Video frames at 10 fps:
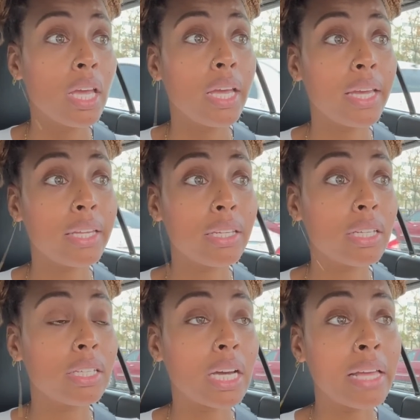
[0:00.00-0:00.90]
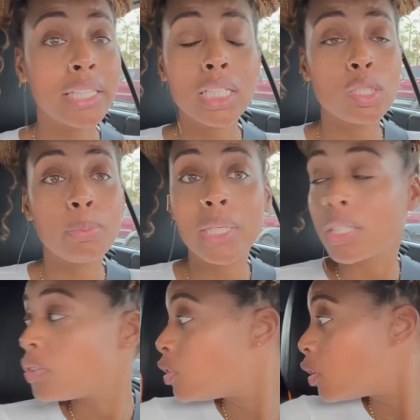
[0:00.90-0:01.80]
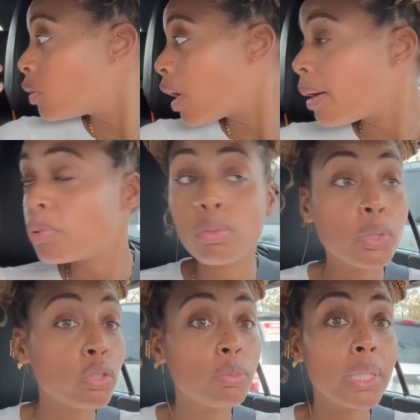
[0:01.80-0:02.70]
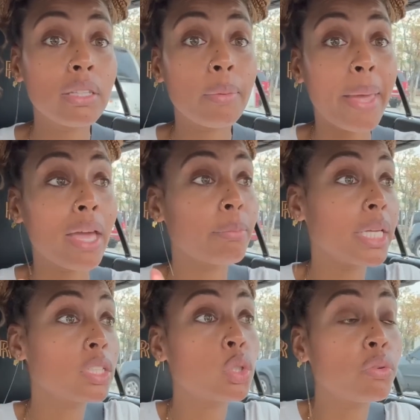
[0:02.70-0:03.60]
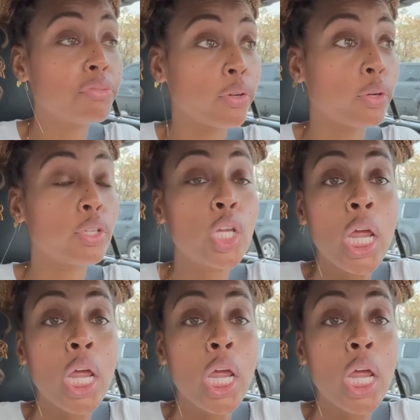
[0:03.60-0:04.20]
And I think it's because, you know, I'm supposed to be in the back being chauffeured,